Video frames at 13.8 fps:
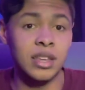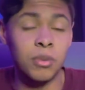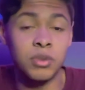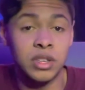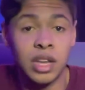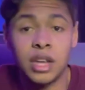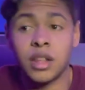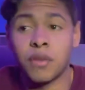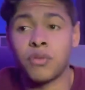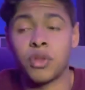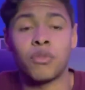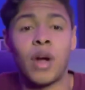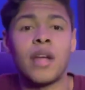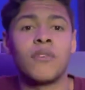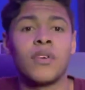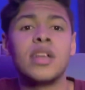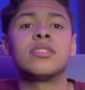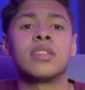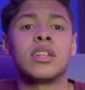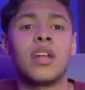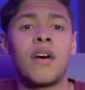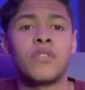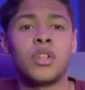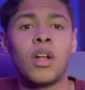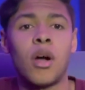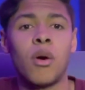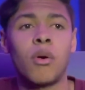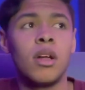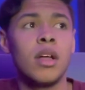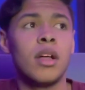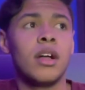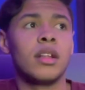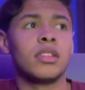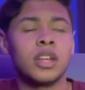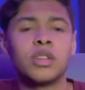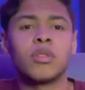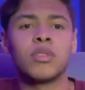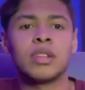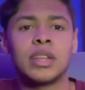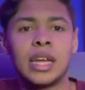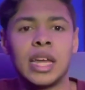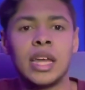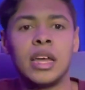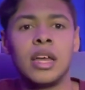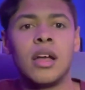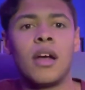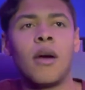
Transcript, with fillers: He was kneeling for the right reason of, you know, literally,